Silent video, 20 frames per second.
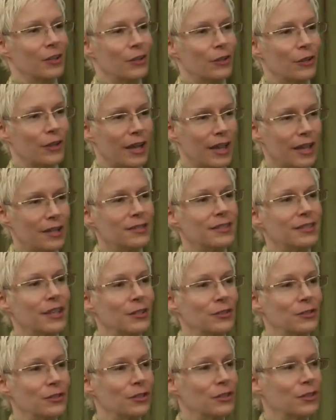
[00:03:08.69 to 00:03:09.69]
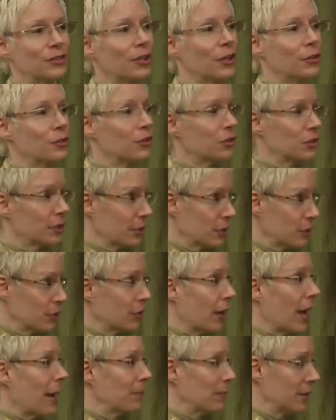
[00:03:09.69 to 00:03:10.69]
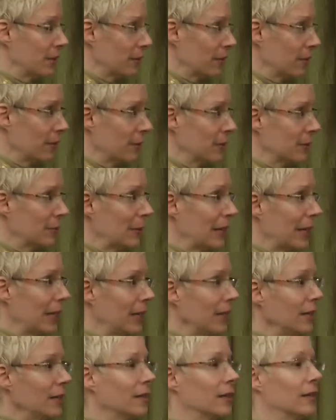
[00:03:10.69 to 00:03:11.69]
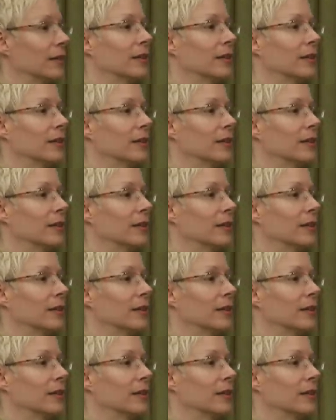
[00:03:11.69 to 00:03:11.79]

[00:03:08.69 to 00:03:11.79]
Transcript: Your ancestors are usually trapped on the earth plane,